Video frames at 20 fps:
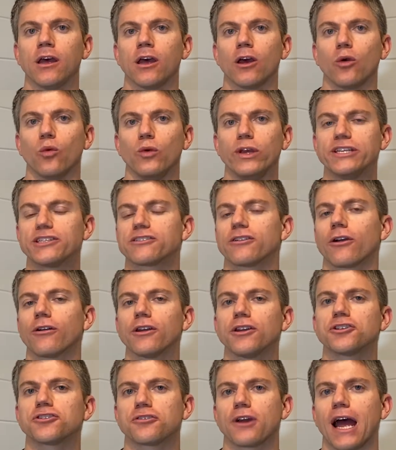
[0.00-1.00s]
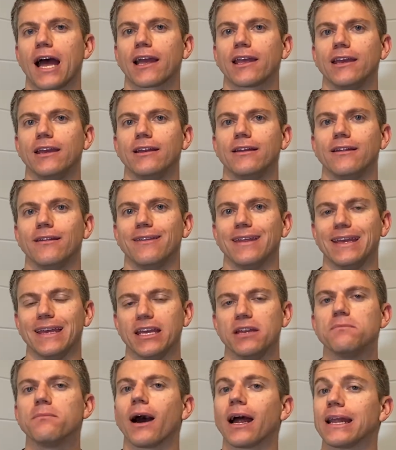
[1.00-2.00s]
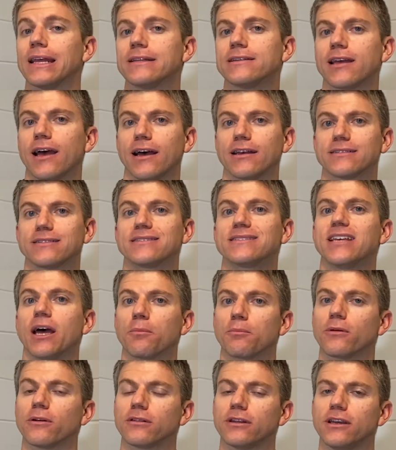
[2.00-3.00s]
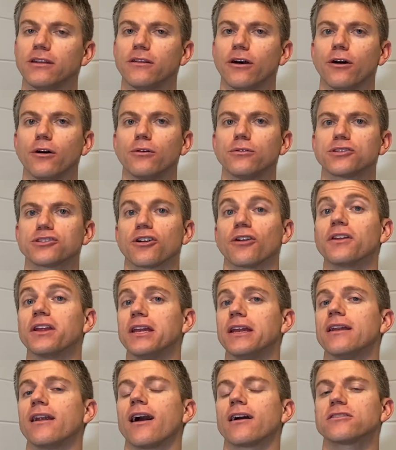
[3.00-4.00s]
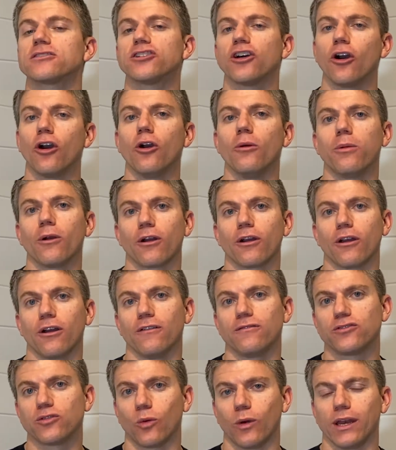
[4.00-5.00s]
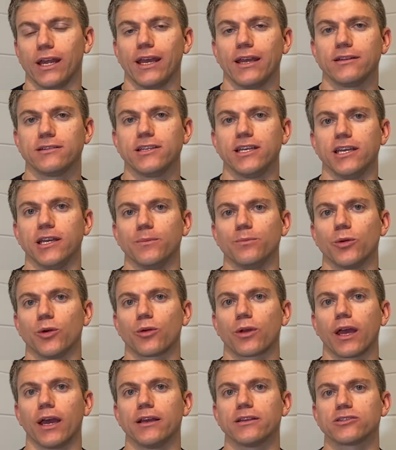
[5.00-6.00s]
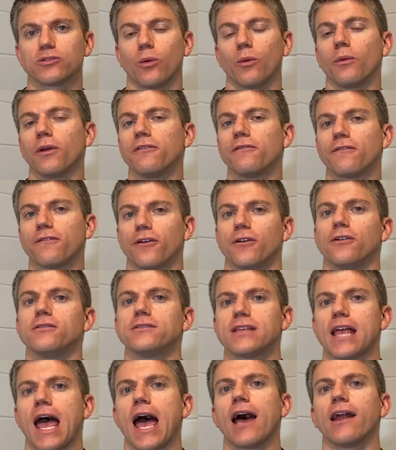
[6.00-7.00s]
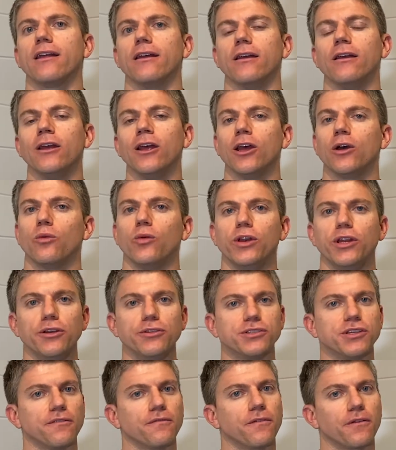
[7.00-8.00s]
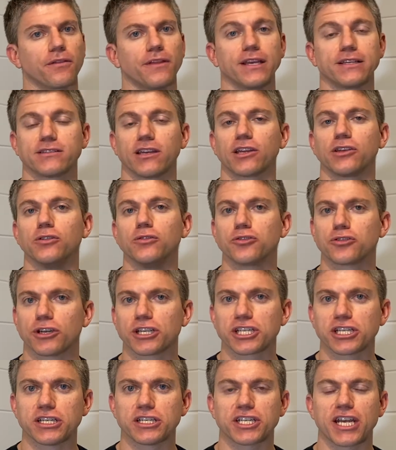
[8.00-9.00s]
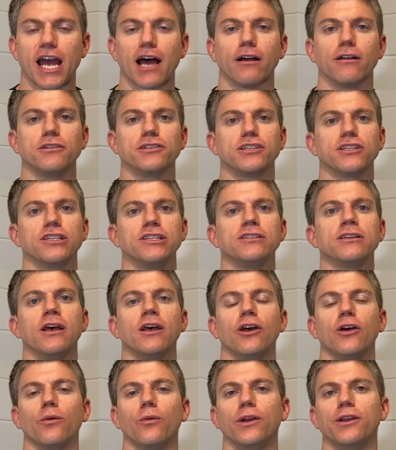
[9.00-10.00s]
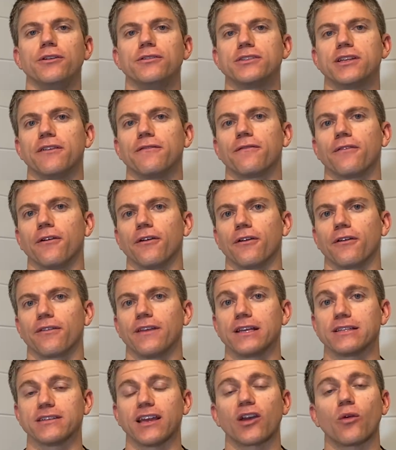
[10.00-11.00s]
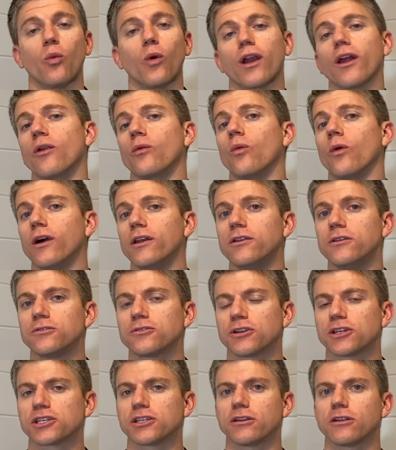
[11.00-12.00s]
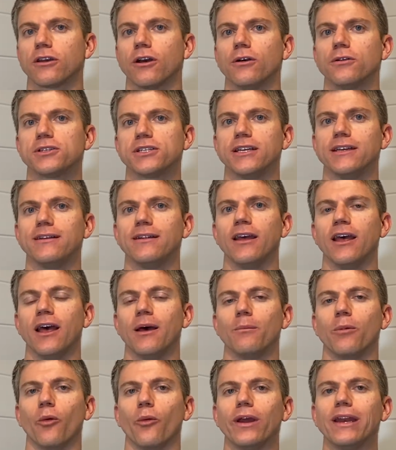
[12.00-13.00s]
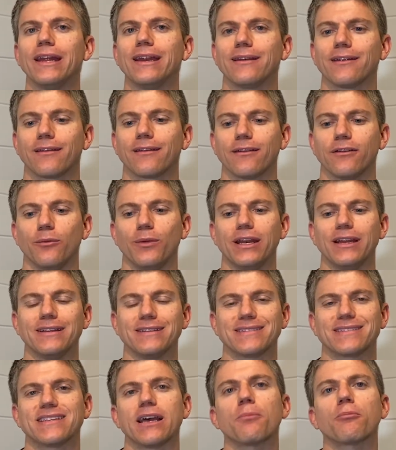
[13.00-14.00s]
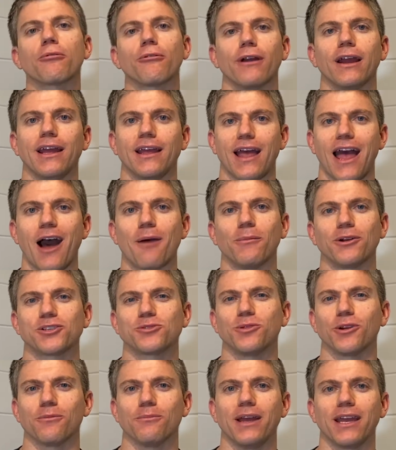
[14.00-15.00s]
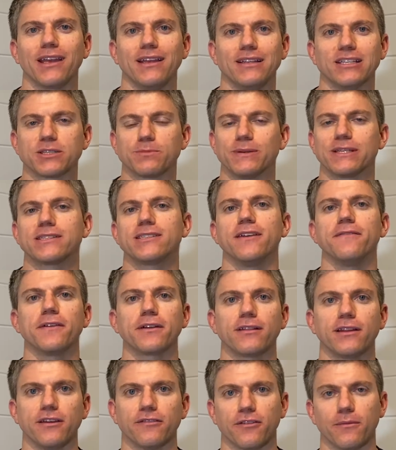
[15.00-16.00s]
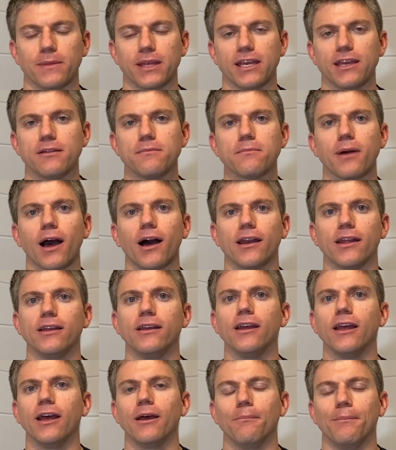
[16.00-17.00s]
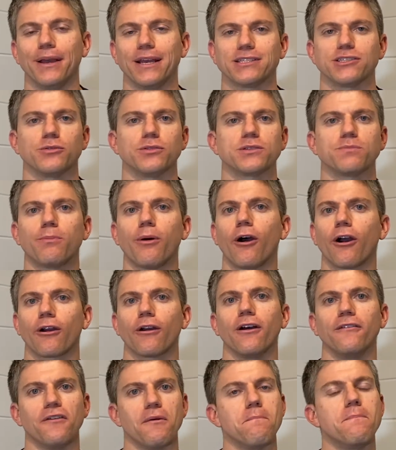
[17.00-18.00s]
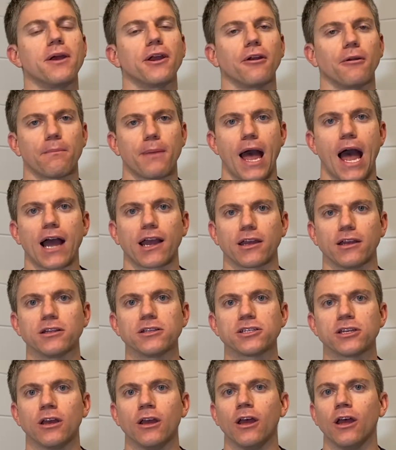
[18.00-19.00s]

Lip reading: We started tracking the InBody test separately though, starting in October of 2018, okay? So when we first had it, we'd use it for things like nutrition challenges, we'd use it for things like one-on-one nutrition coaching, but we didn't separate how much we were making specifically from the InBody because it's part of a bigger package.